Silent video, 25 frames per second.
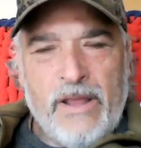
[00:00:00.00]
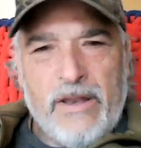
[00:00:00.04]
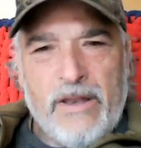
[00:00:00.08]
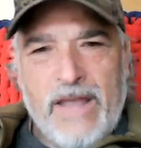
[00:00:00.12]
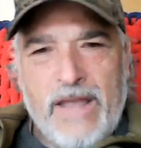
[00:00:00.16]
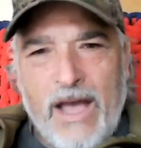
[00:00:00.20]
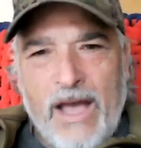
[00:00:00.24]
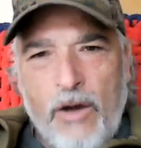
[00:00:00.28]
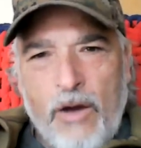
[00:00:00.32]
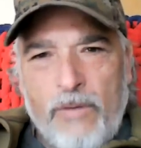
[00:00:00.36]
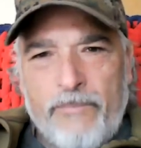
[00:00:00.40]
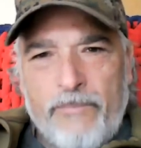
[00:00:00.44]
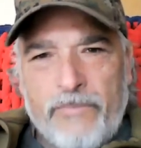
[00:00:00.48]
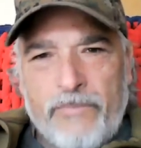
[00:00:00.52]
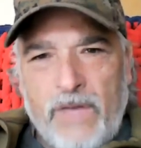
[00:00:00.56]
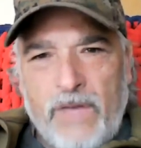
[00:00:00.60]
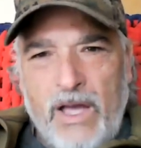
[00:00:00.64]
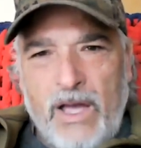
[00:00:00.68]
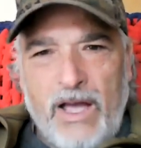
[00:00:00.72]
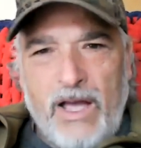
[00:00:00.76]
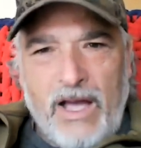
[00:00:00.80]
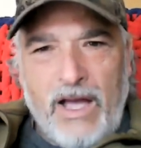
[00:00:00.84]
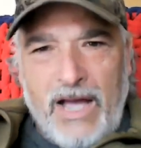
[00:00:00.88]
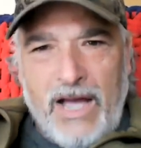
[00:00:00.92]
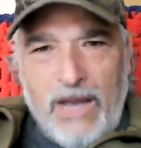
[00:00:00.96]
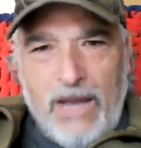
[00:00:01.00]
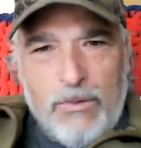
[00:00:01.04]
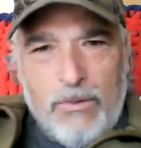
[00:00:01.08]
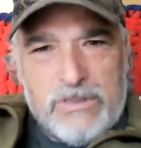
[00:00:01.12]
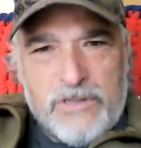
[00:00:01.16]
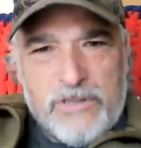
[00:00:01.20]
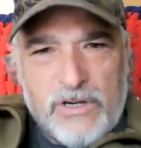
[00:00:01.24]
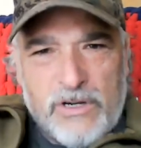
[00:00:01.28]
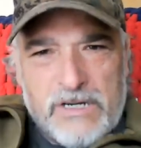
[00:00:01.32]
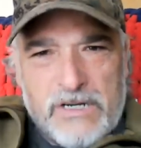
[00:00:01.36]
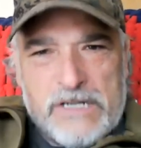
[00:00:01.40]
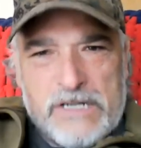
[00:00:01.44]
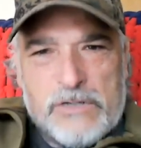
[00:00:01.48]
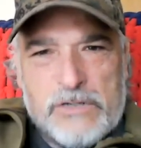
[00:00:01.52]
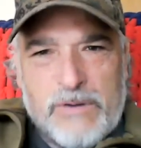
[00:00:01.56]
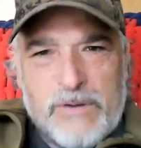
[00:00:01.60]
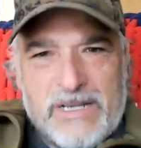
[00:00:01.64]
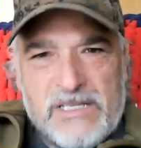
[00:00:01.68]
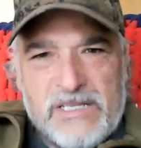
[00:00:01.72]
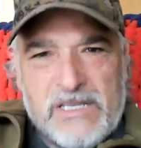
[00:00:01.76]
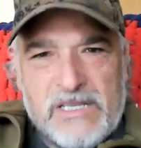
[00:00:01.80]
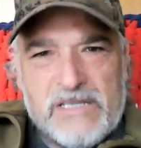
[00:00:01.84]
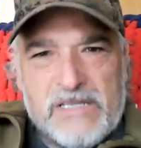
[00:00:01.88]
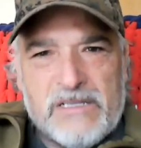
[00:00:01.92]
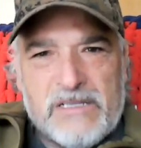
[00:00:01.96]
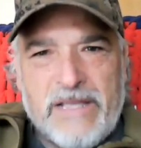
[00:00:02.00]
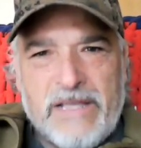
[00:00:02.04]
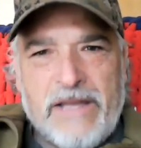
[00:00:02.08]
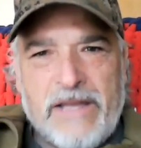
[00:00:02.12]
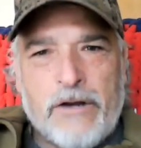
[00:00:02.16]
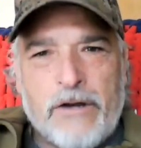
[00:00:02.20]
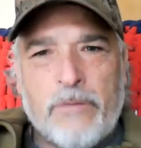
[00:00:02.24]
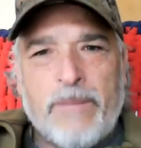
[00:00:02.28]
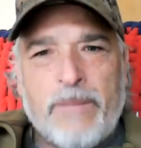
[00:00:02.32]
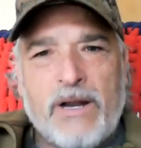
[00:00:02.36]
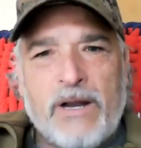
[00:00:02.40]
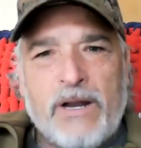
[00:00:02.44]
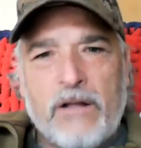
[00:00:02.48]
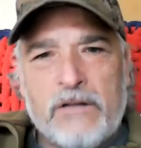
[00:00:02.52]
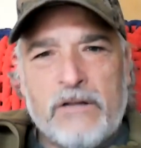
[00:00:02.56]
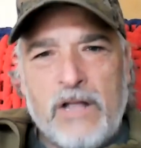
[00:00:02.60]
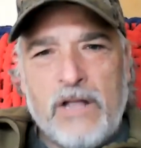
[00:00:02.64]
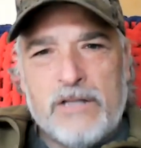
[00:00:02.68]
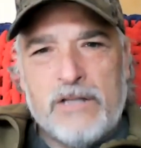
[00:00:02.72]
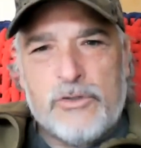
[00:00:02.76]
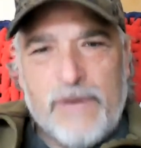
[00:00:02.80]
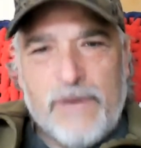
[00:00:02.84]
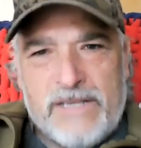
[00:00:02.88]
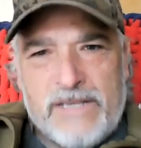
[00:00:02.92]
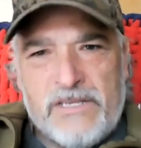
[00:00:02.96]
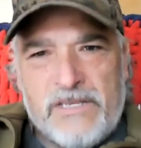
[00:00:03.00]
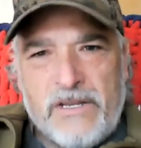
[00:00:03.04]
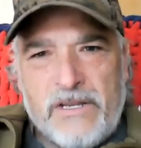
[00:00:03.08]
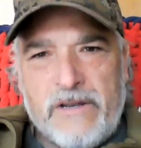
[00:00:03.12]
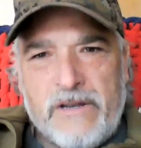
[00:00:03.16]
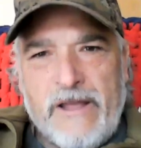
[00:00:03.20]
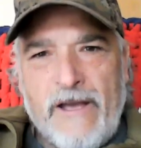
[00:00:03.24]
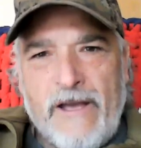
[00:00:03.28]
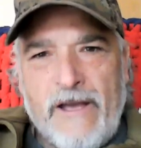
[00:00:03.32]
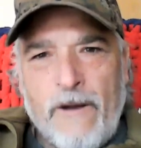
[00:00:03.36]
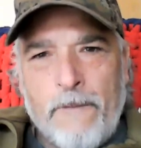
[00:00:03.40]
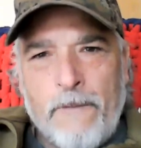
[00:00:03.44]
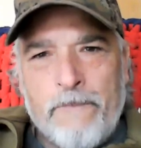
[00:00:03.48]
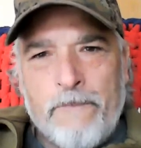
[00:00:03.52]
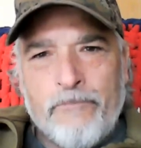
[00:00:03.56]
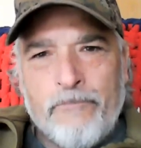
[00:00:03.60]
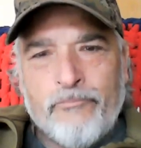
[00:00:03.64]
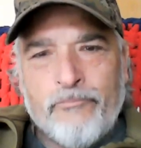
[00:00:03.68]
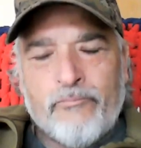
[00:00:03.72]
Now, I was going to address this later, but I'll address it now.